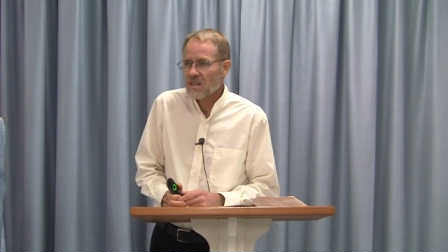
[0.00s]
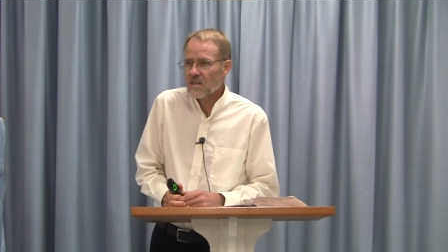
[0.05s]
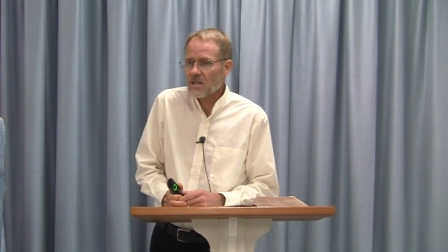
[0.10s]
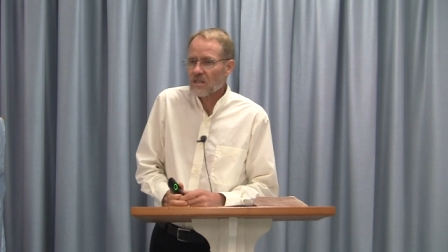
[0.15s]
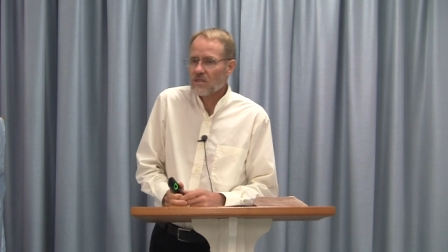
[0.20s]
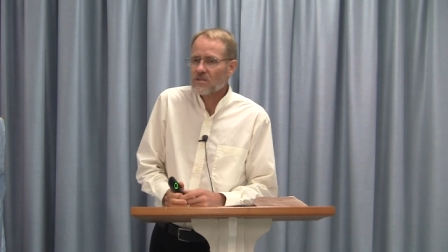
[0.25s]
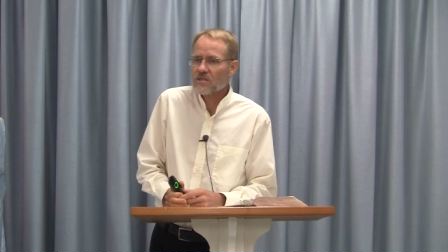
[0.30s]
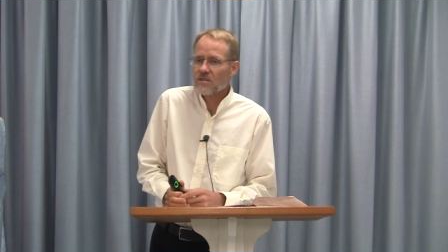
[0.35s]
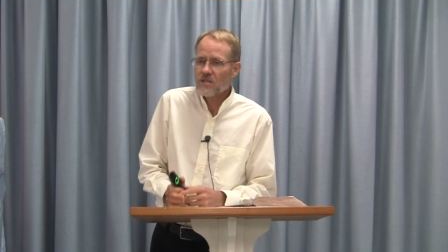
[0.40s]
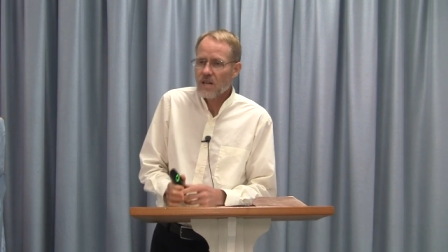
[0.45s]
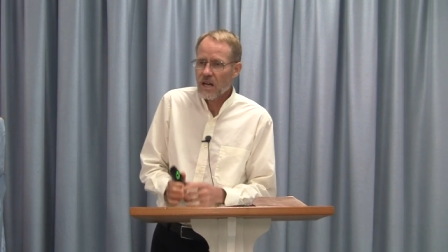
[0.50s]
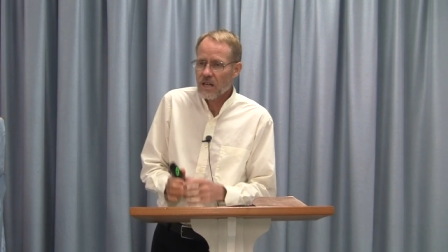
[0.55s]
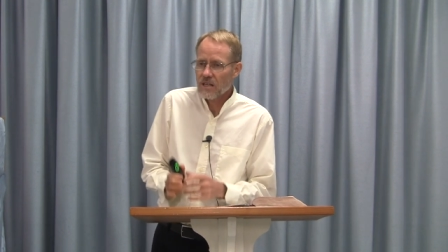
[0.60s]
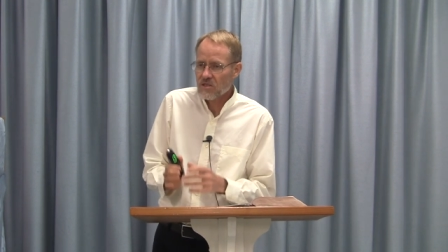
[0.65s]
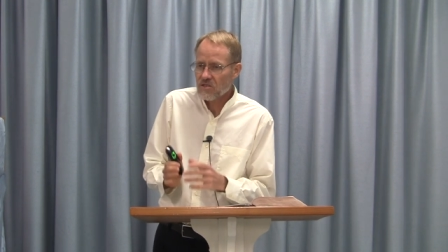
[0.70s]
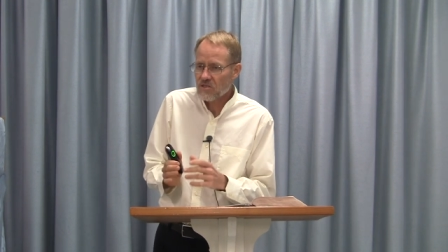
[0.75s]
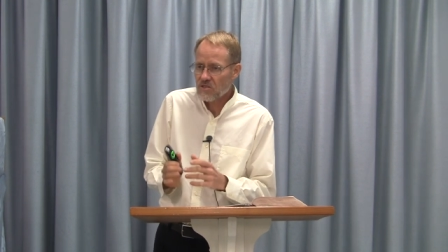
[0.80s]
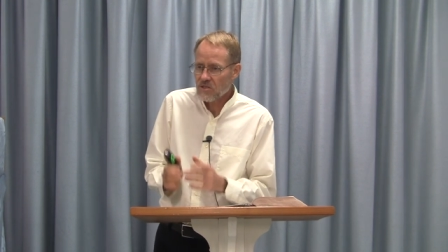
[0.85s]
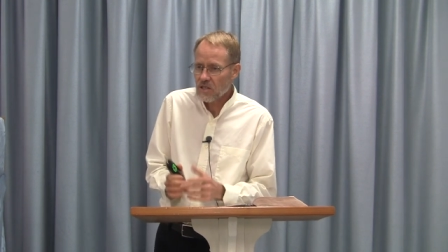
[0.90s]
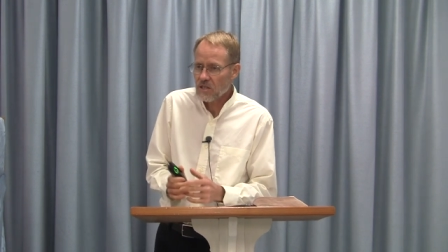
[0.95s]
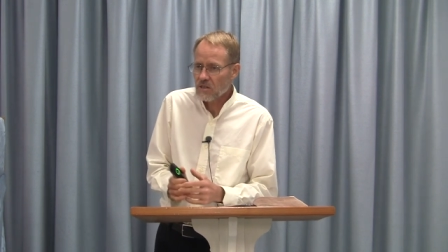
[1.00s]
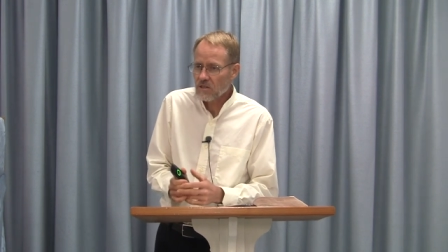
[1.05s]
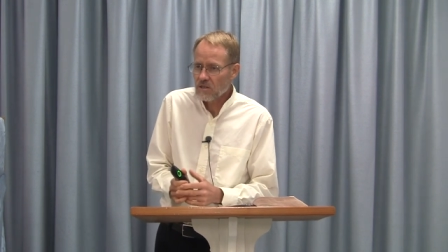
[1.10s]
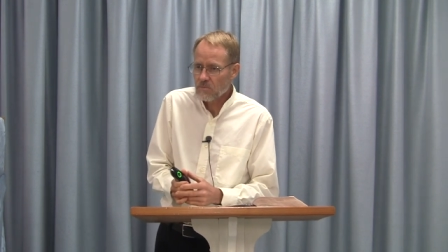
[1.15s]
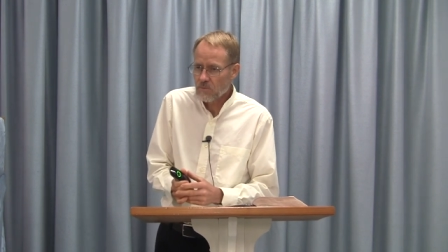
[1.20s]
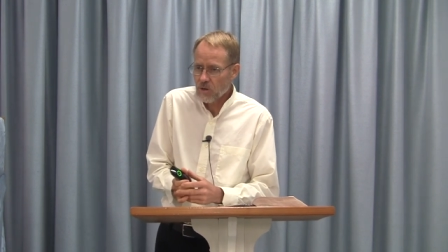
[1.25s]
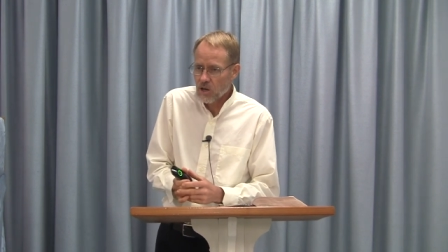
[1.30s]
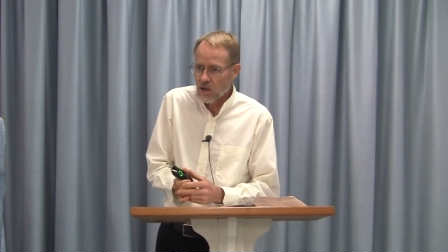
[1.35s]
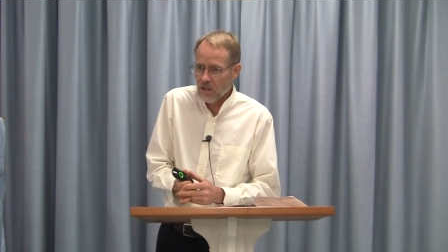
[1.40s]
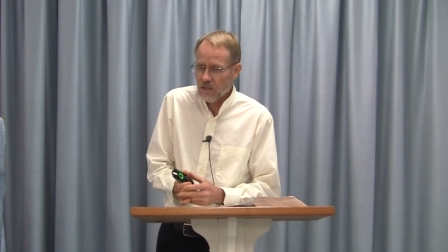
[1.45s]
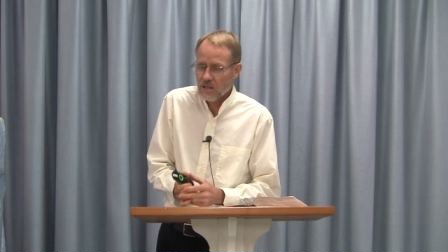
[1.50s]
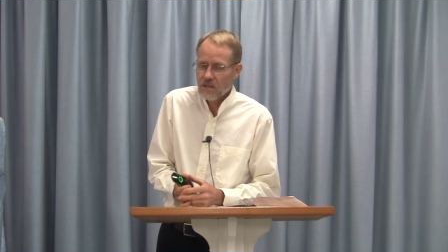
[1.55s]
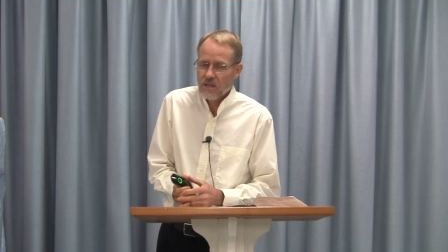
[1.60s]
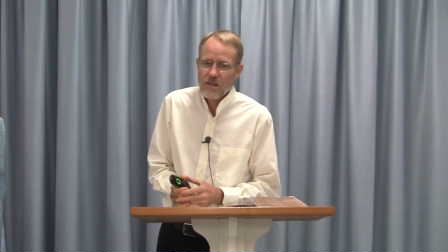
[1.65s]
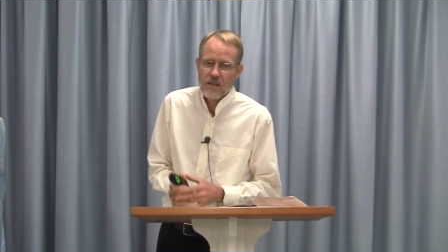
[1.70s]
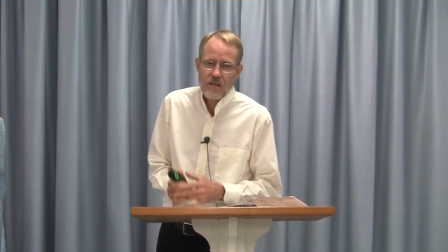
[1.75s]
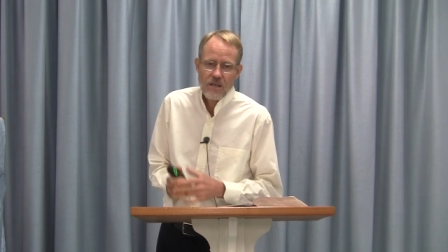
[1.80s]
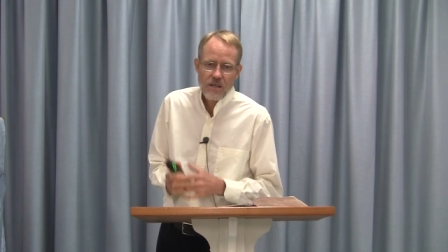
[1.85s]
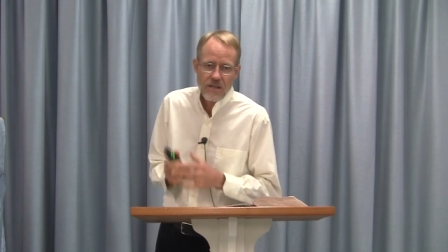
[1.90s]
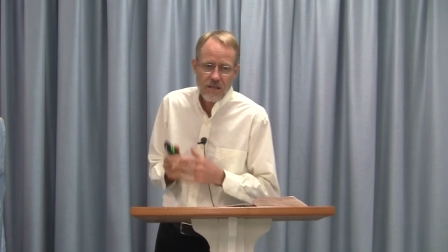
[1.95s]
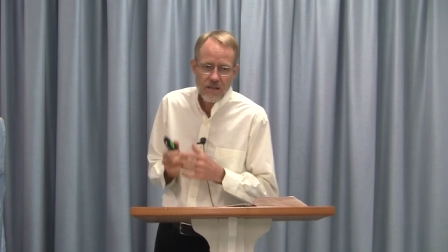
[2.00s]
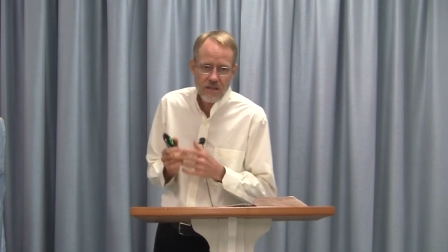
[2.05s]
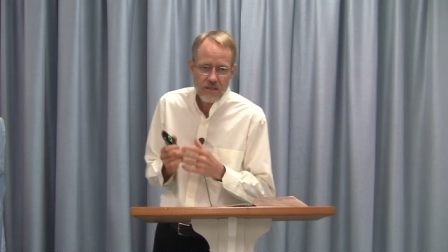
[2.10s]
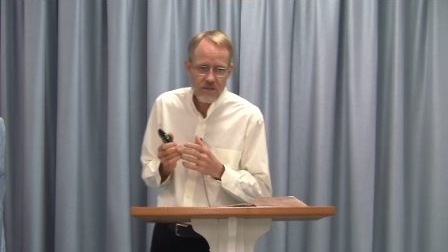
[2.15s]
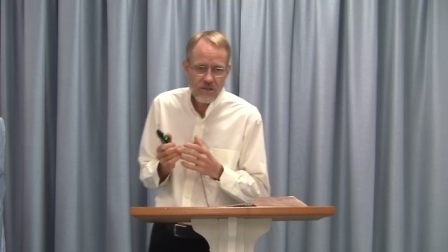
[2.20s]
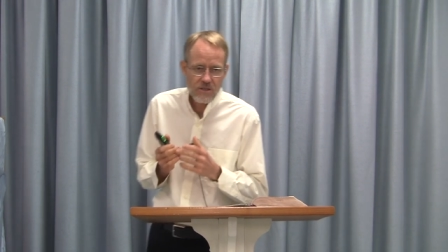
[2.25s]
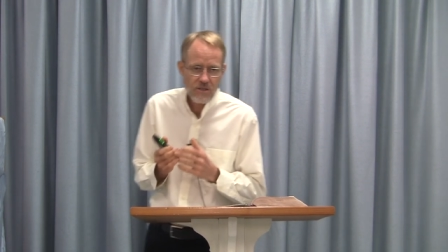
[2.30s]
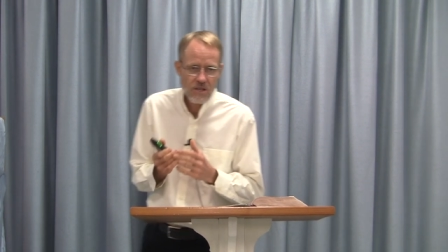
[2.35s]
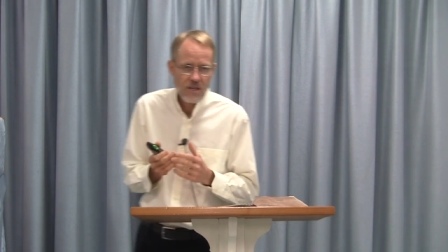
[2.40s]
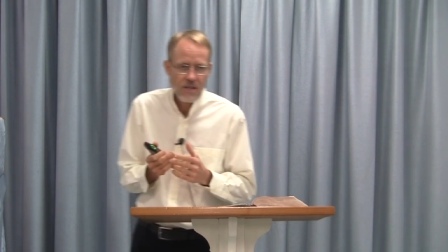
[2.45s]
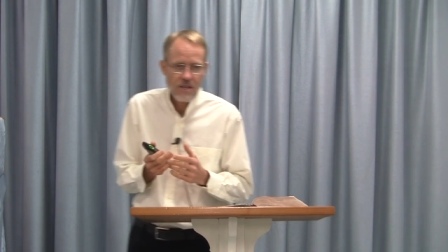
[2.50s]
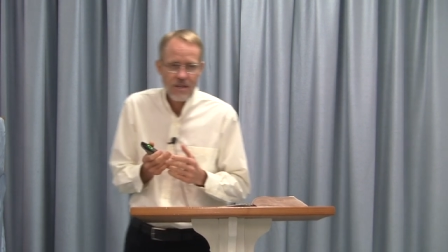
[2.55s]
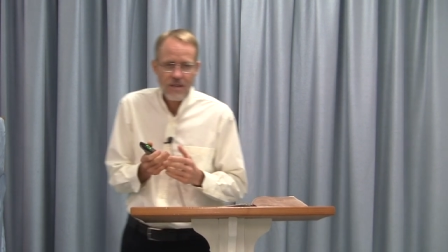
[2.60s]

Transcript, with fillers: It's not a sealed book. It's